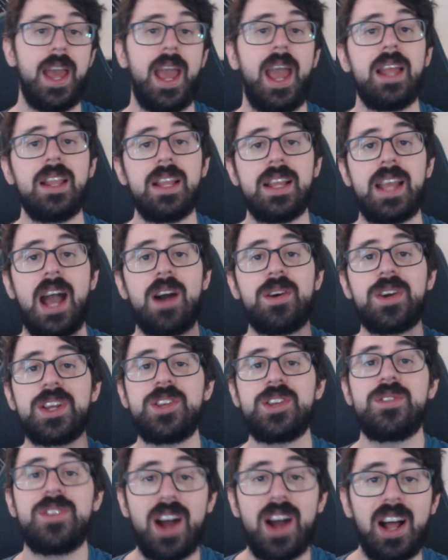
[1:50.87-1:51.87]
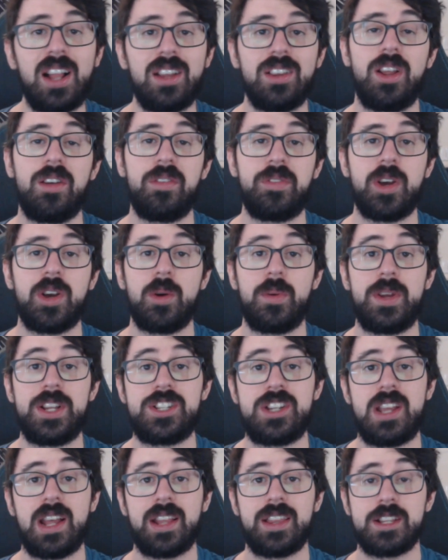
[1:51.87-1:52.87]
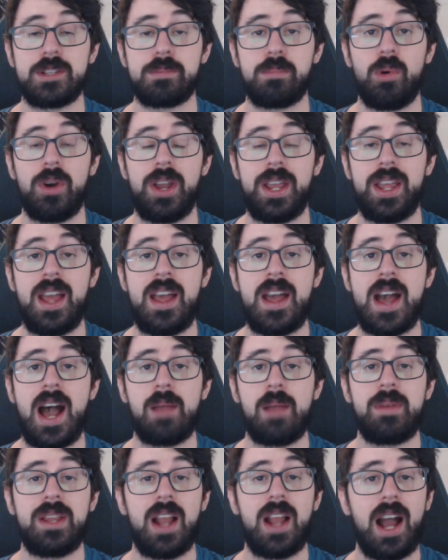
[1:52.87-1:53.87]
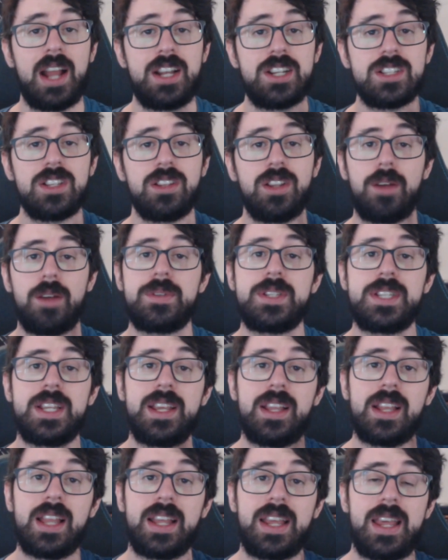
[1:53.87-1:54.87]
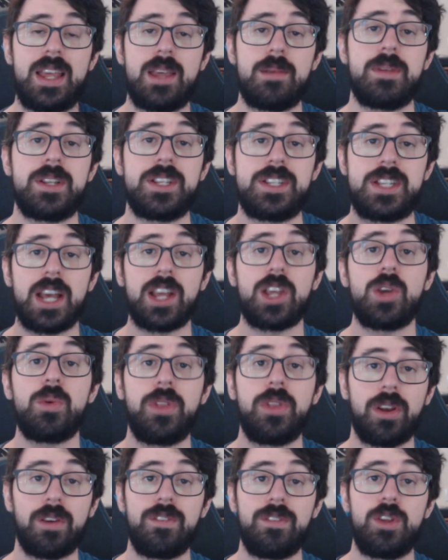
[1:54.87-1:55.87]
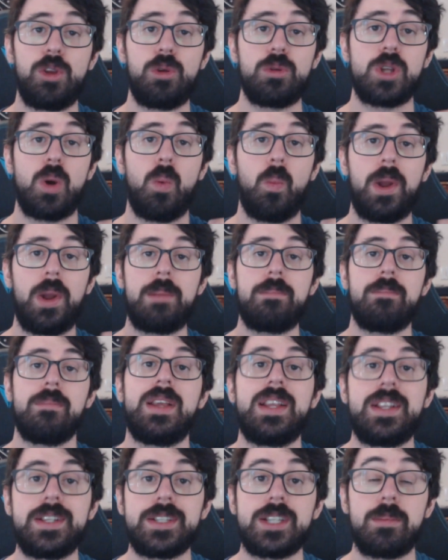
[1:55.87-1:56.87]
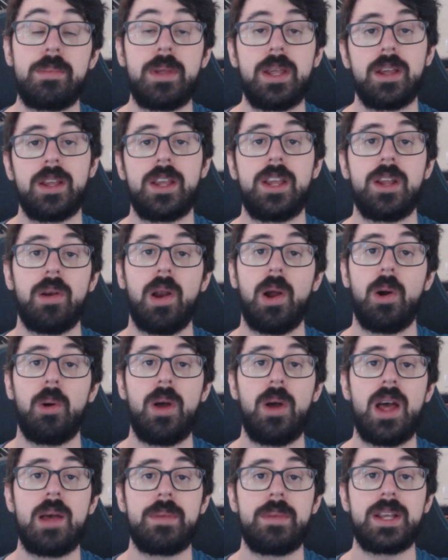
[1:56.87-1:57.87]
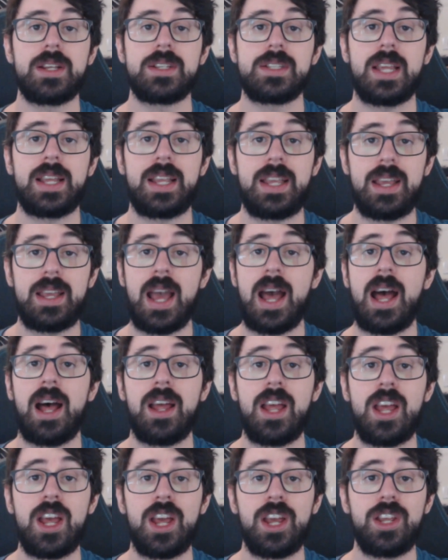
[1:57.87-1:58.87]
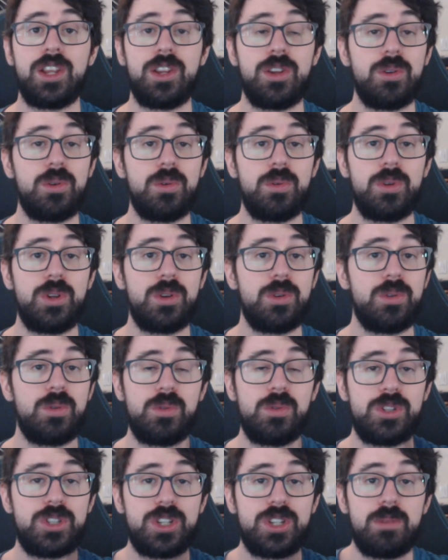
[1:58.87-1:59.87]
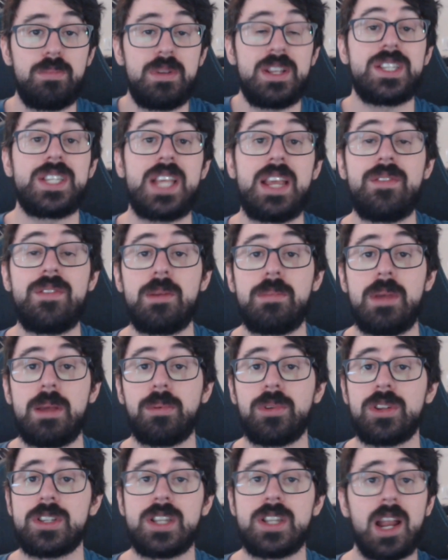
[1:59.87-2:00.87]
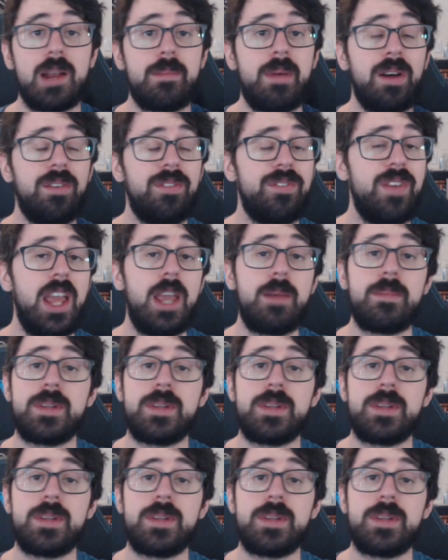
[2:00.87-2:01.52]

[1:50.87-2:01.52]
And like, how can you not love Koichi at this point? I mean, I just love seeing like him and Deku and their views on what it means to be a hero. Because like, yeah, you should be saving people. It's not about fame,